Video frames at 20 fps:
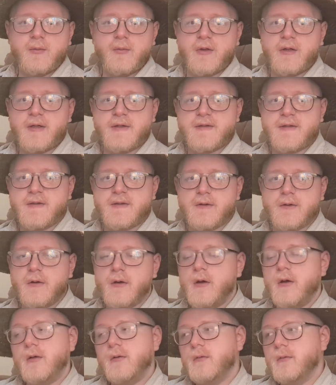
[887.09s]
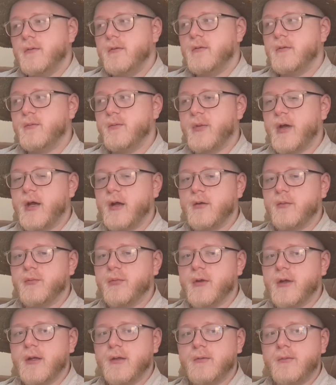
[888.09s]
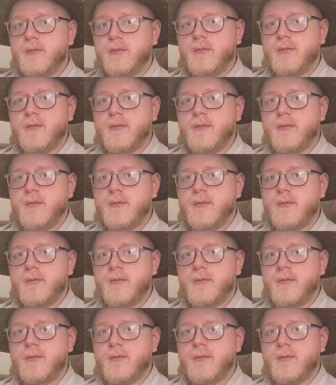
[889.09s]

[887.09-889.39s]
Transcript: because he's like, oh, backup plan.